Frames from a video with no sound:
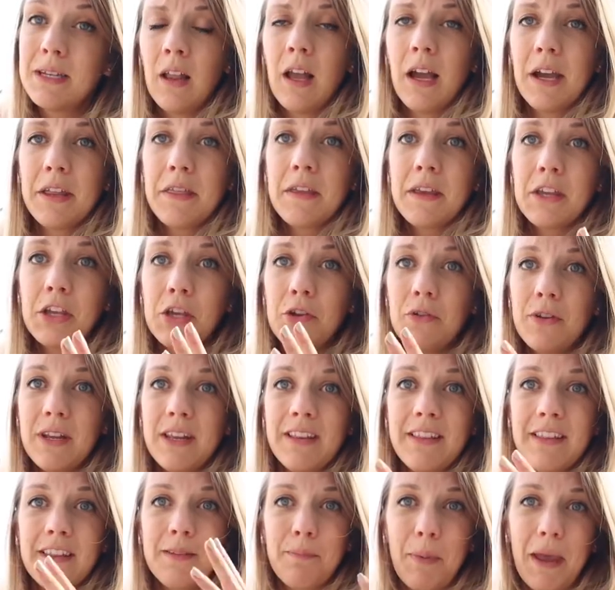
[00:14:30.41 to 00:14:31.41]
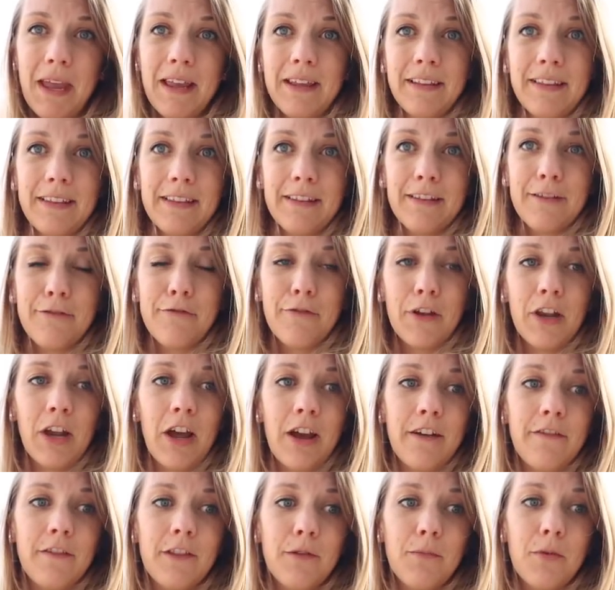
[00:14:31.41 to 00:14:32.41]
I think you need space for
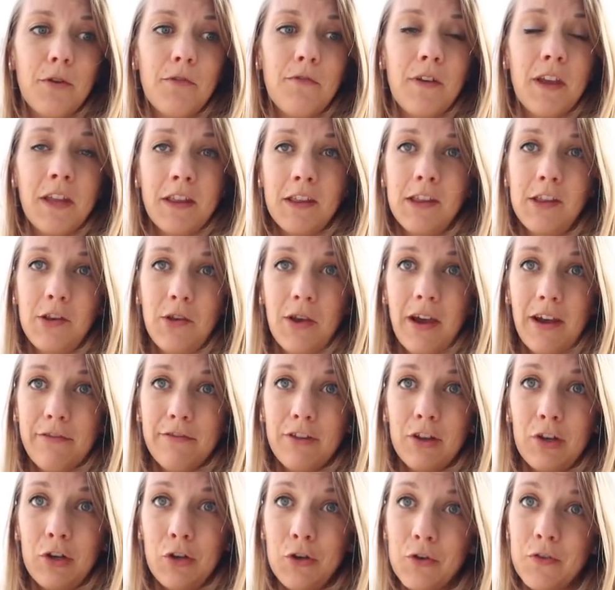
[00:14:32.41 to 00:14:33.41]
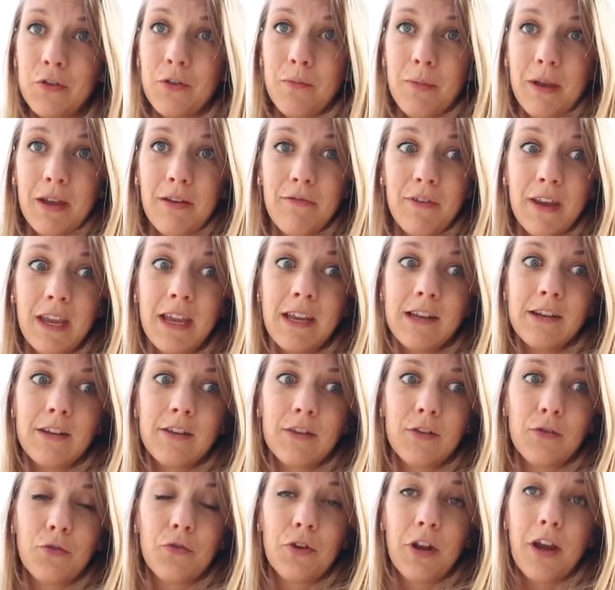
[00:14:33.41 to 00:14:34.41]
life to move in, so you have to lose a bit of eating
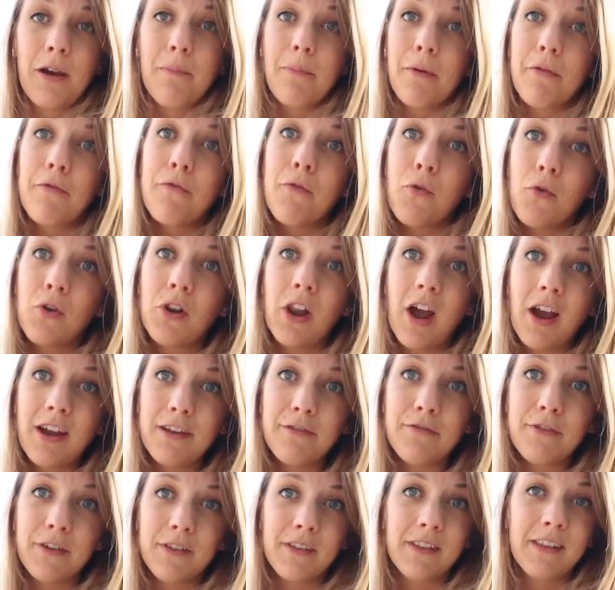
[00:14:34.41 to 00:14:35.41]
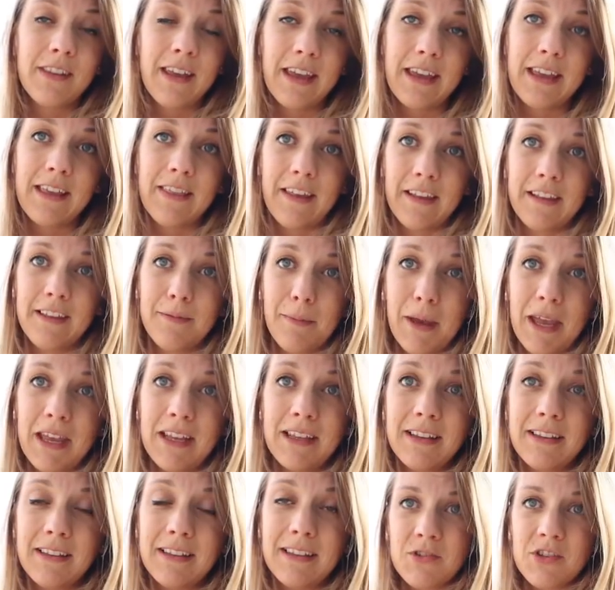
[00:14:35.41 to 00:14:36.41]
disorder before life can take that
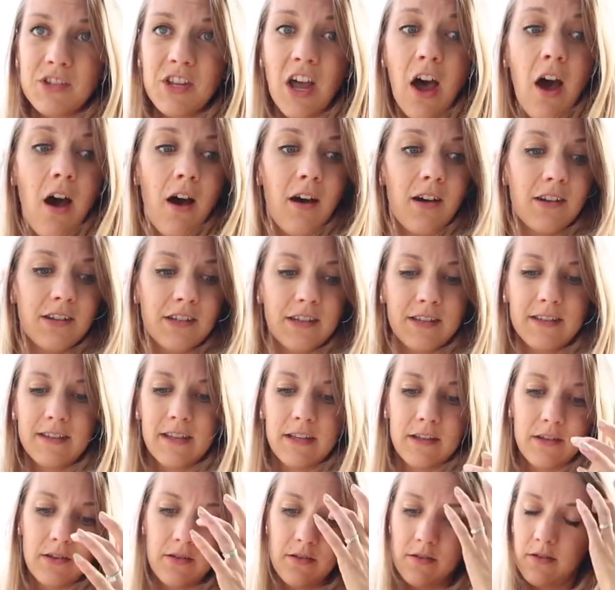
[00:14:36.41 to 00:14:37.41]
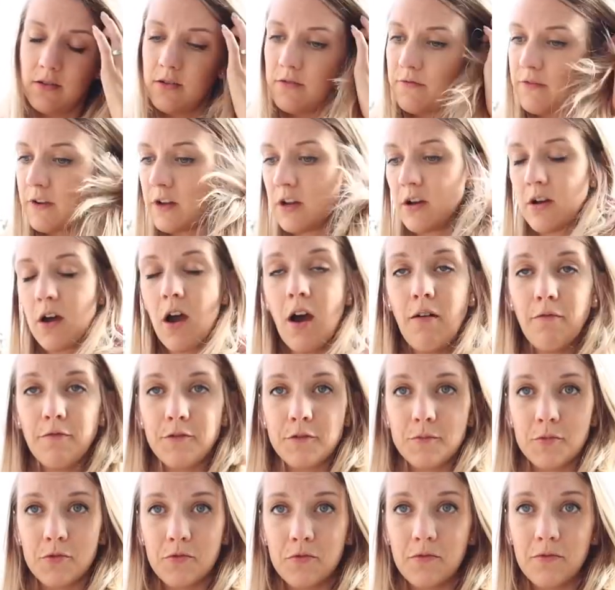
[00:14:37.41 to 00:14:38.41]
space. Which is hard because then you feel
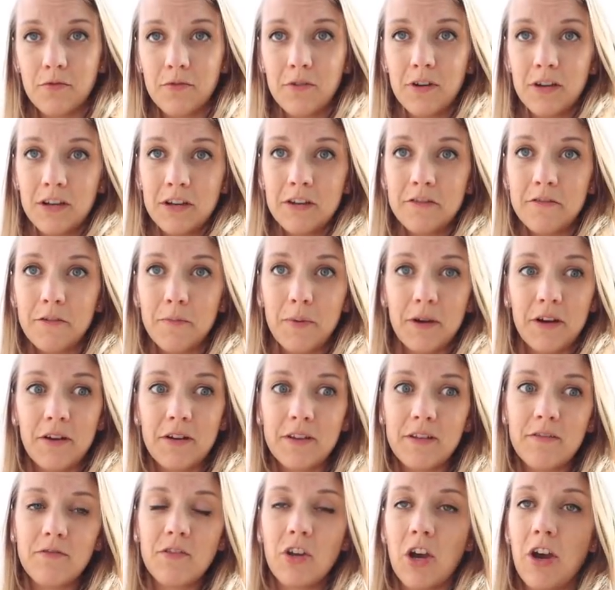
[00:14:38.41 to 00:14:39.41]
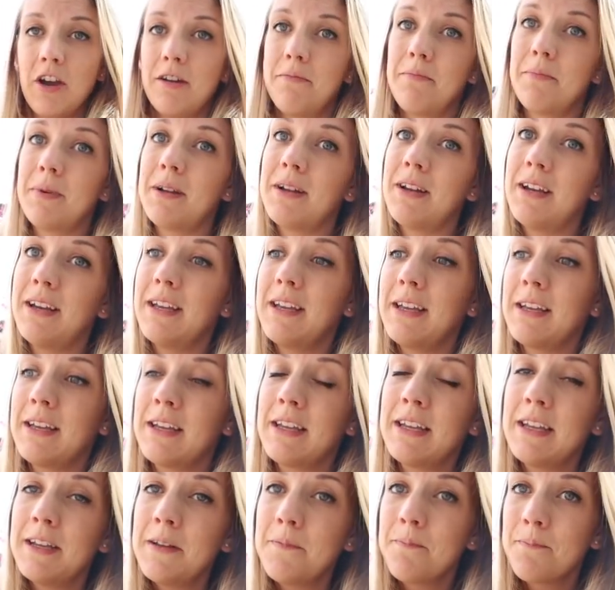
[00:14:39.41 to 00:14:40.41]
uncomfortable for periods of time, but like
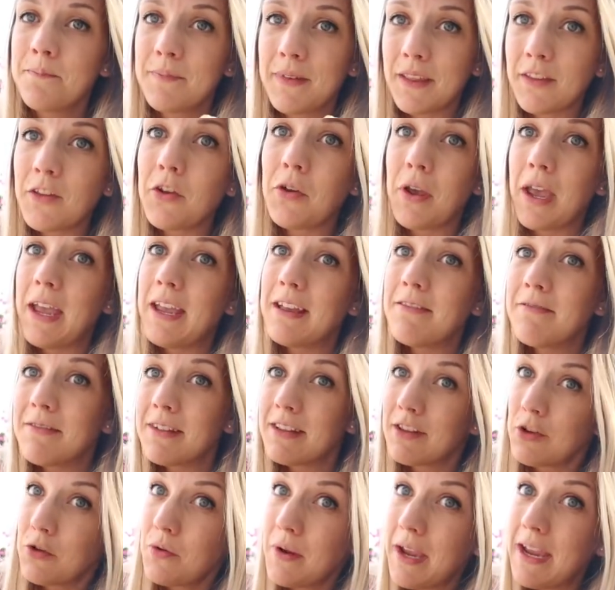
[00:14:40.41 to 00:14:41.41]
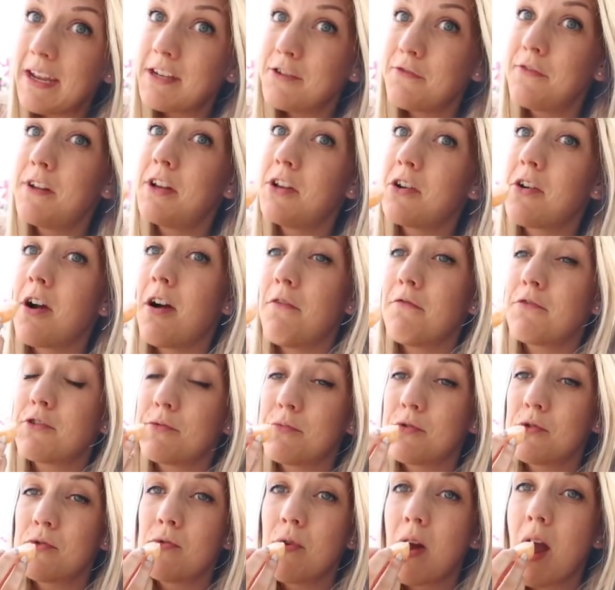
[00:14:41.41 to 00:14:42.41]
that's okay. It's okay to feel
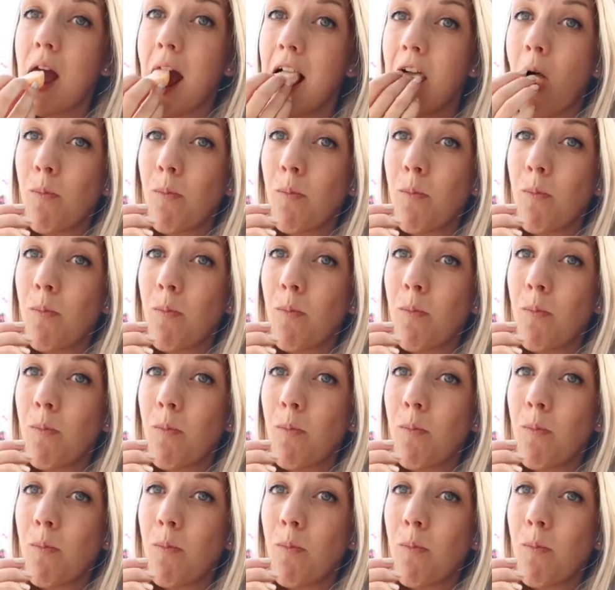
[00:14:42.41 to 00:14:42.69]
uncomfortable.